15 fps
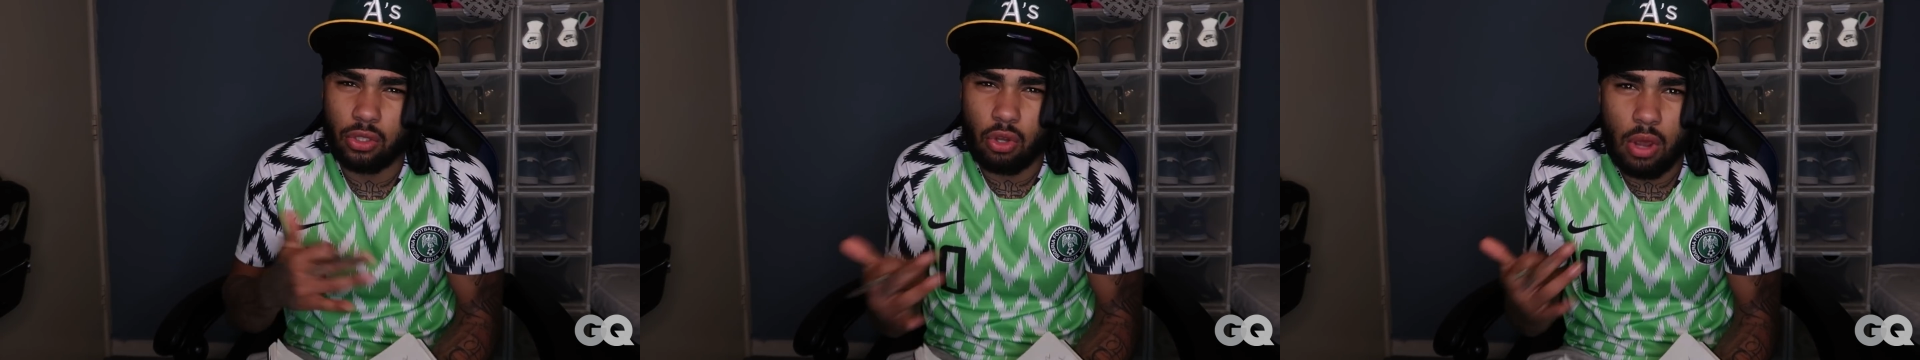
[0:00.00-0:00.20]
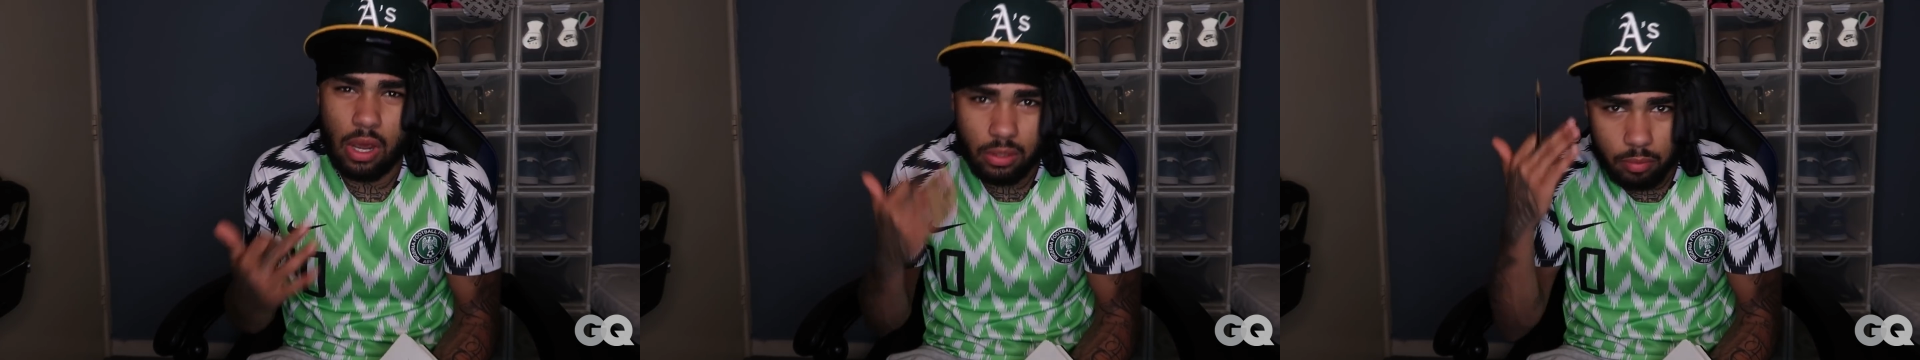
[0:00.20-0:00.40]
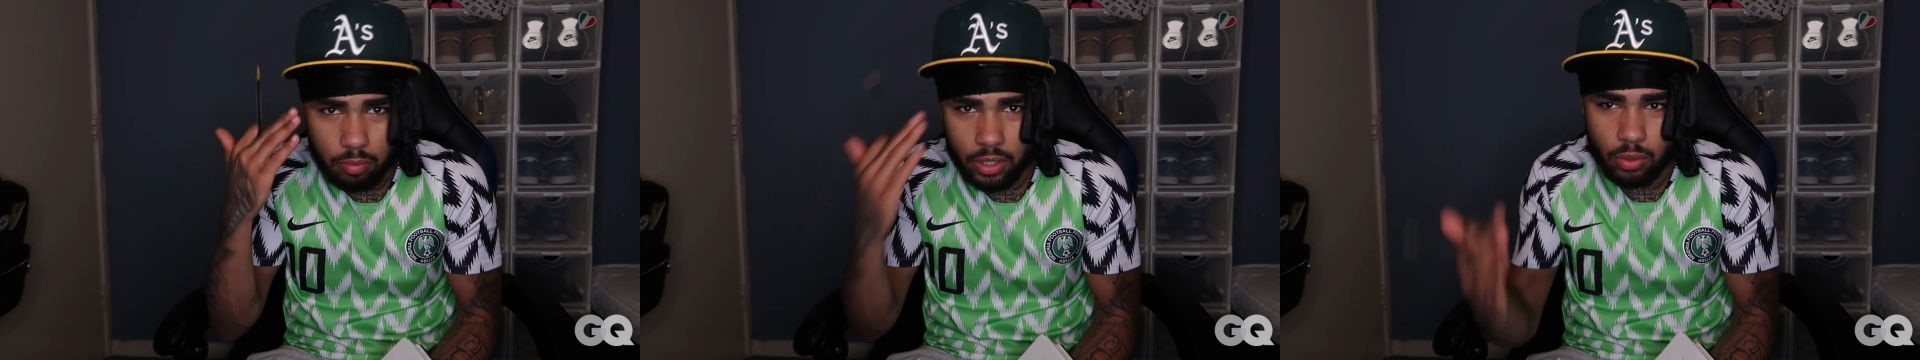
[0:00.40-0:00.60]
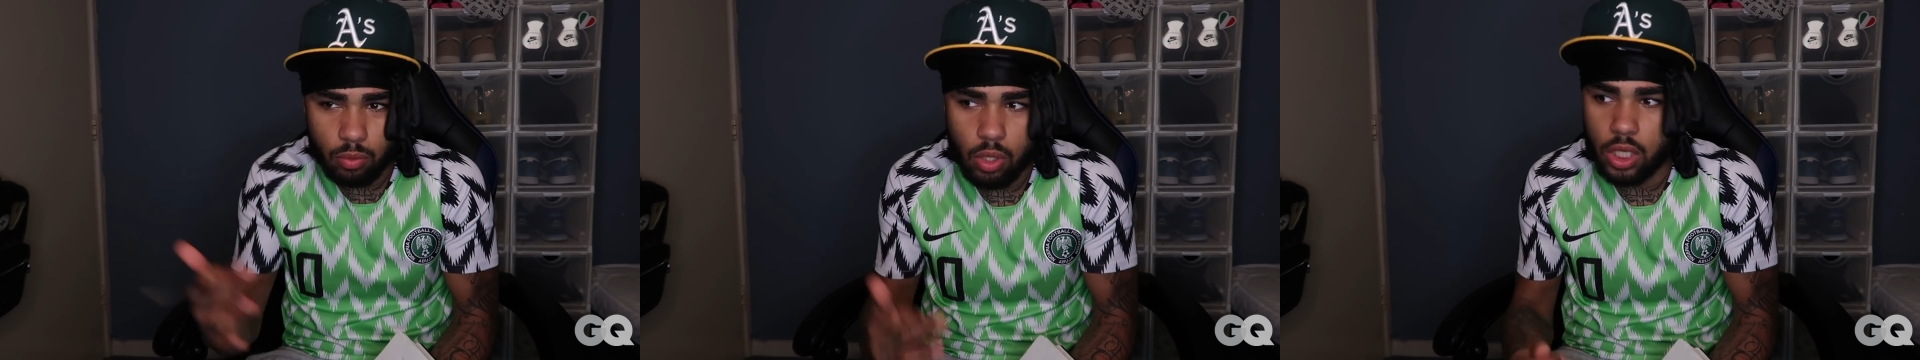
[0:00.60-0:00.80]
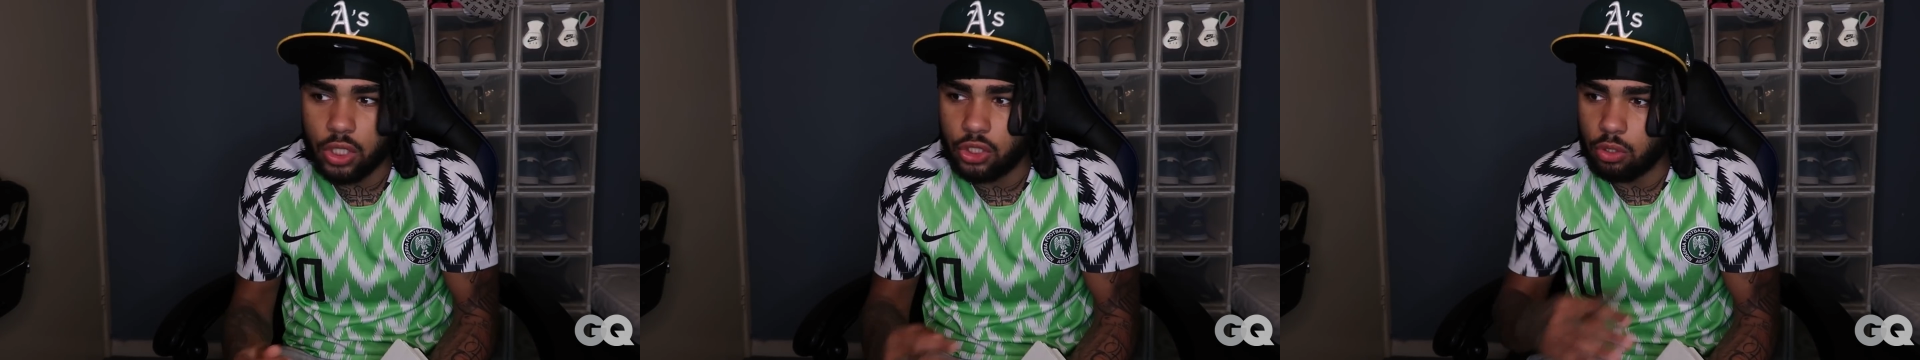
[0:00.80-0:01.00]
And you know how the
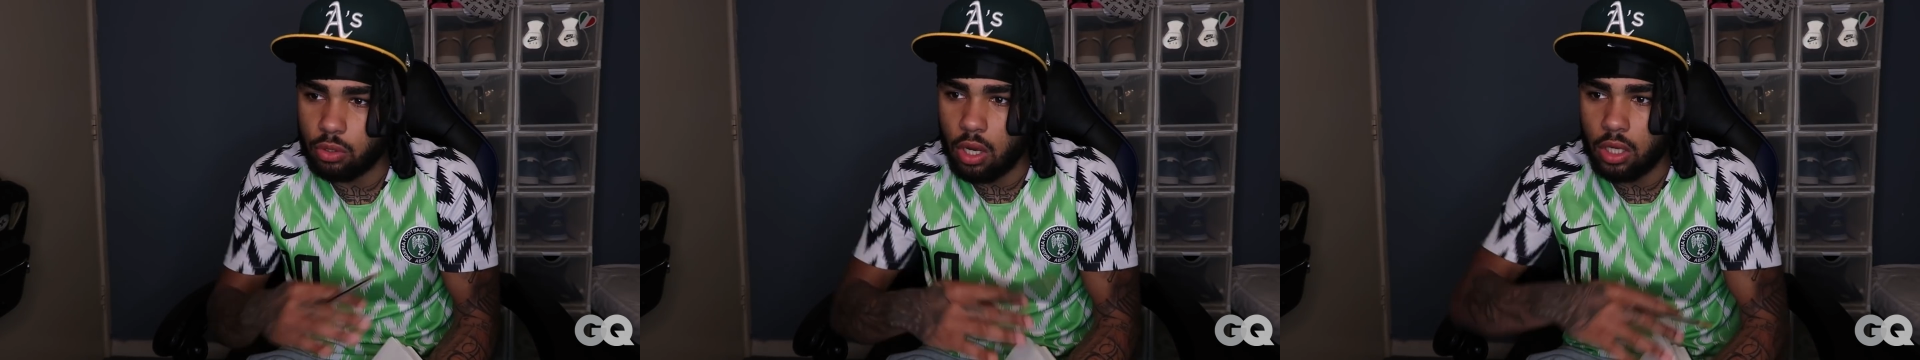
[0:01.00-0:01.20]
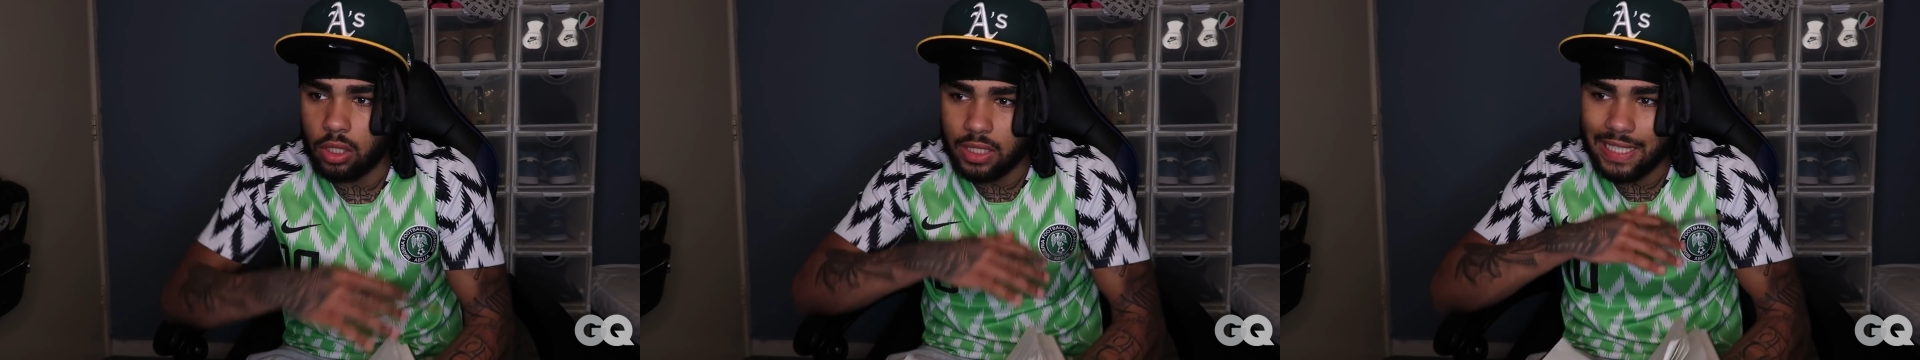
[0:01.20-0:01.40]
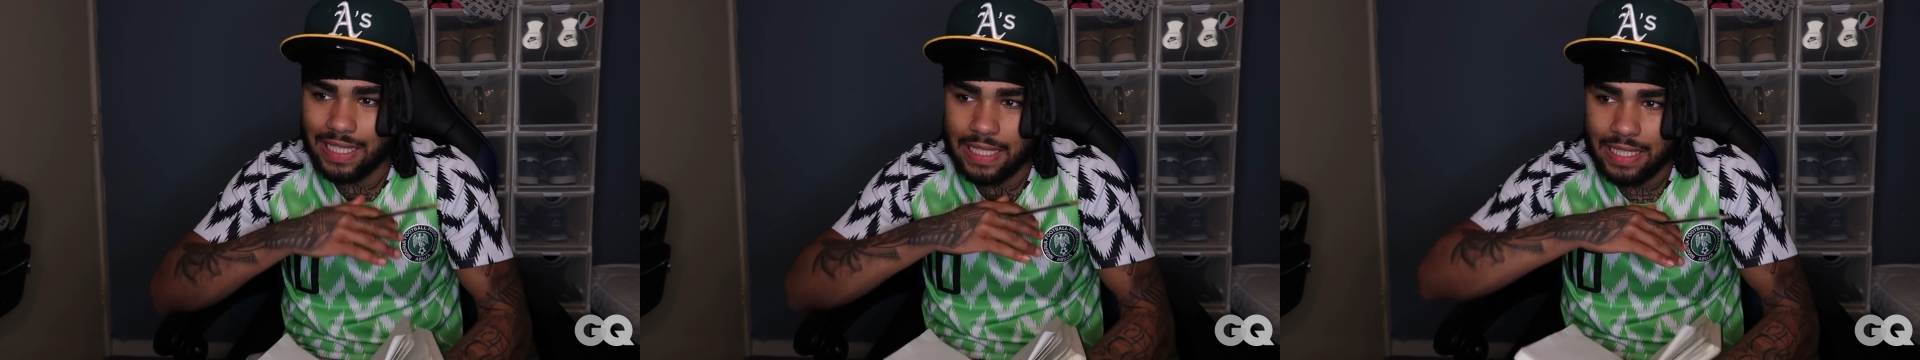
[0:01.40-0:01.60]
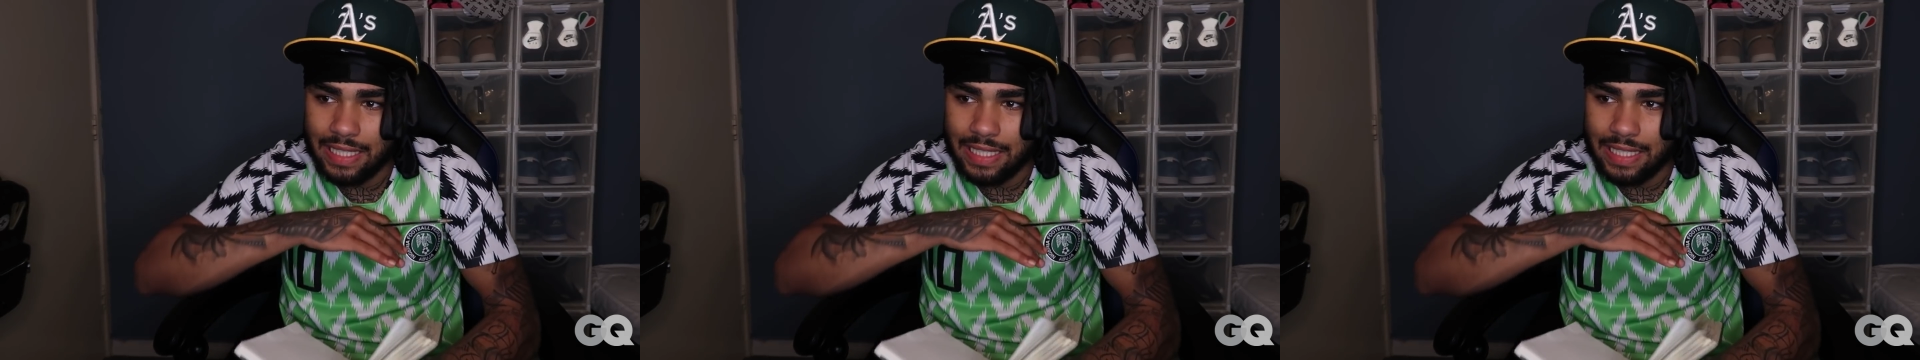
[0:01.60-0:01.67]
brain works, you can't